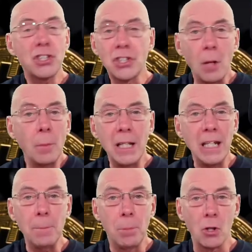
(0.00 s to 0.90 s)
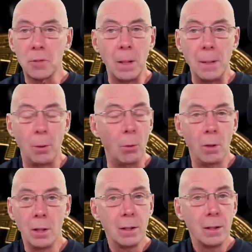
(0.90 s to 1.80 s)
so many epochs, people.
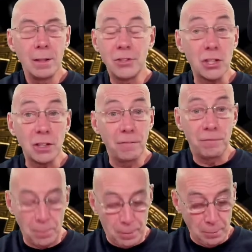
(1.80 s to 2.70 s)
It's just flipping